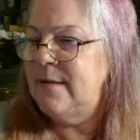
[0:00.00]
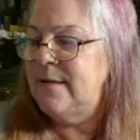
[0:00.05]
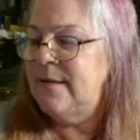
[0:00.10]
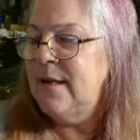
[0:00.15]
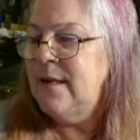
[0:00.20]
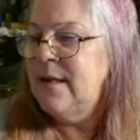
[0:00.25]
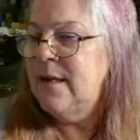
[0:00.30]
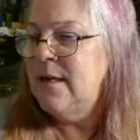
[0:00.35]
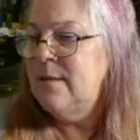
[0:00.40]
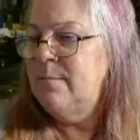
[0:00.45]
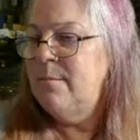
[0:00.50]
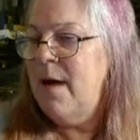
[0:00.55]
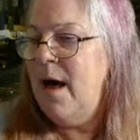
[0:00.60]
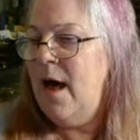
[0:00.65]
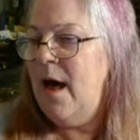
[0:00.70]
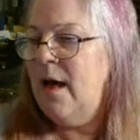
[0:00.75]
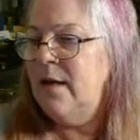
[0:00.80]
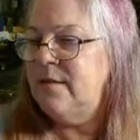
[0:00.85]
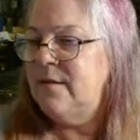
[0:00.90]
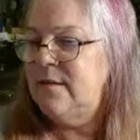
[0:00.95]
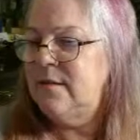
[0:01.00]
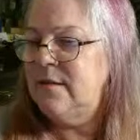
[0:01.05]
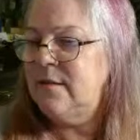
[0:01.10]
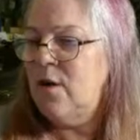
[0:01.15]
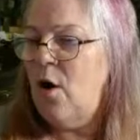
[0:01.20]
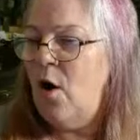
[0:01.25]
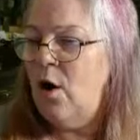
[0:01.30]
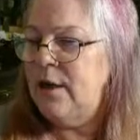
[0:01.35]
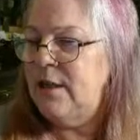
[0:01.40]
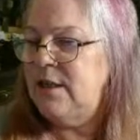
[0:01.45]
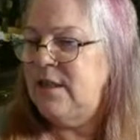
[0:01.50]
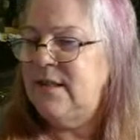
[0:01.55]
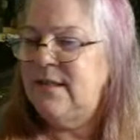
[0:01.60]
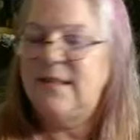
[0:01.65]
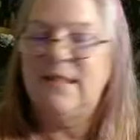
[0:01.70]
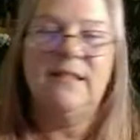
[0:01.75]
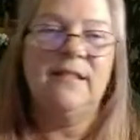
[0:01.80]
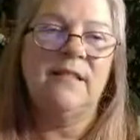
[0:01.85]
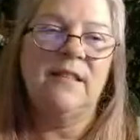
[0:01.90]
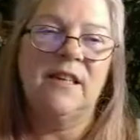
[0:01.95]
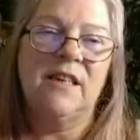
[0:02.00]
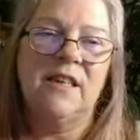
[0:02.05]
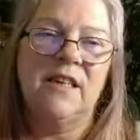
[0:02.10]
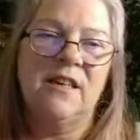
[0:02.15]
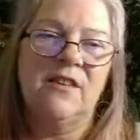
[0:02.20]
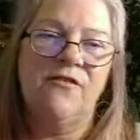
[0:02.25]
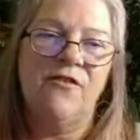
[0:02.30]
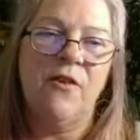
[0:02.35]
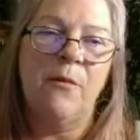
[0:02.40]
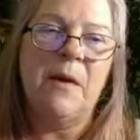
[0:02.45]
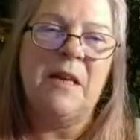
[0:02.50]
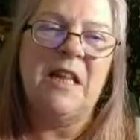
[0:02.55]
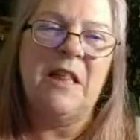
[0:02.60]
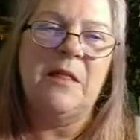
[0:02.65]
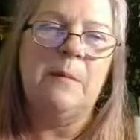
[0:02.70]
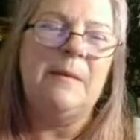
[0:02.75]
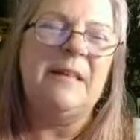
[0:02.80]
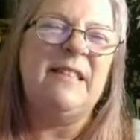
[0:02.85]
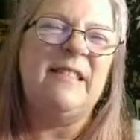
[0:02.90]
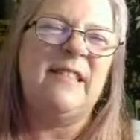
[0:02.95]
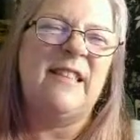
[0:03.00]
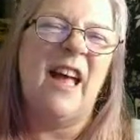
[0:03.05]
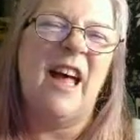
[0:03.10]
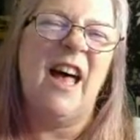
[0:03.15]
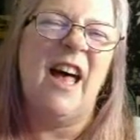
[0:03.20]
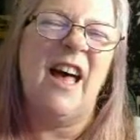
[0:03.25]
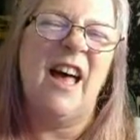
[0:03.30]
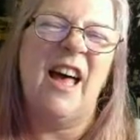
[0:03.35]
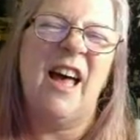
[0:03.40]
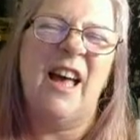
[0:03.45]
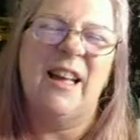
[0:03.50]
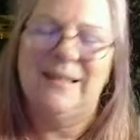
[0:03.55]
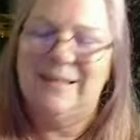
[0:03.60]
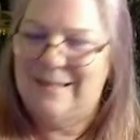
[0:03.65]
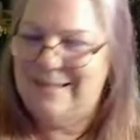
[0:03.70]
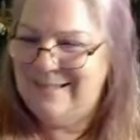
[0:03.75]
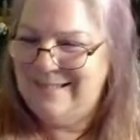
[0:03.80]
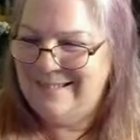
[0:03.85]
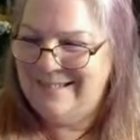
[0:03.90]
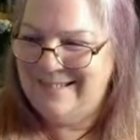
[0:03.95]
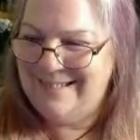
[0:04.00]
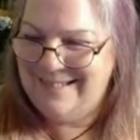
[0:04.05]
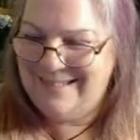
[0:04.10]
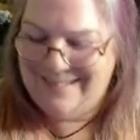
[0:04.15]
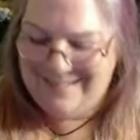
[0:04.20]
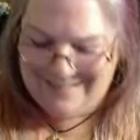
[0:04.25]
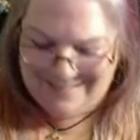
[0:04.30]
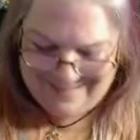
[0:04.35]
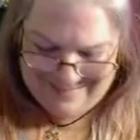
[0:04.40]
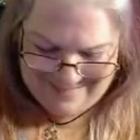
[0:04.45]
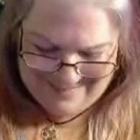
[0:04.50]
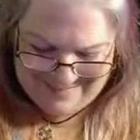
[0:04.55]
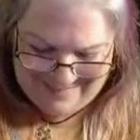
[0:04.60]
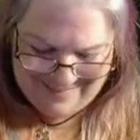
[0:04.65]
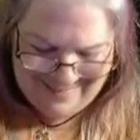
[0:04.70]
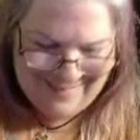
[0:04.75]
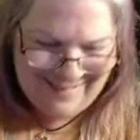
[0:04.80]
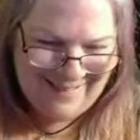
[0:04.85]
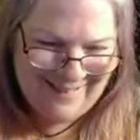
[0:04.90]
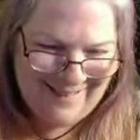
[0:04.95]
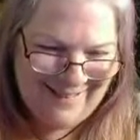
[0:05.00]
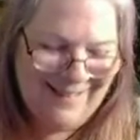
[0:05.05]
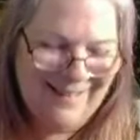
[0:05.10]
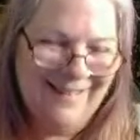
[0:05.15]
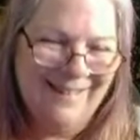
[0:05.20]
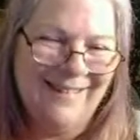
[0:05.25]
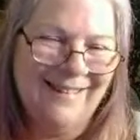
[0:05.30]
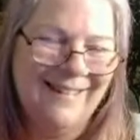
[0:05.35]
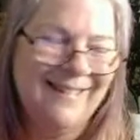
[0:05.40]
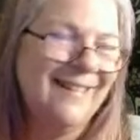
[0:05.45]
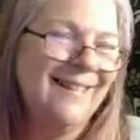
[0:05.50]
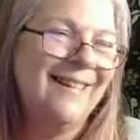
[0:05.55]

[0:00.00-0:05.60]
Hello, Miss Donna Wallace, my Scottish sister from another mister.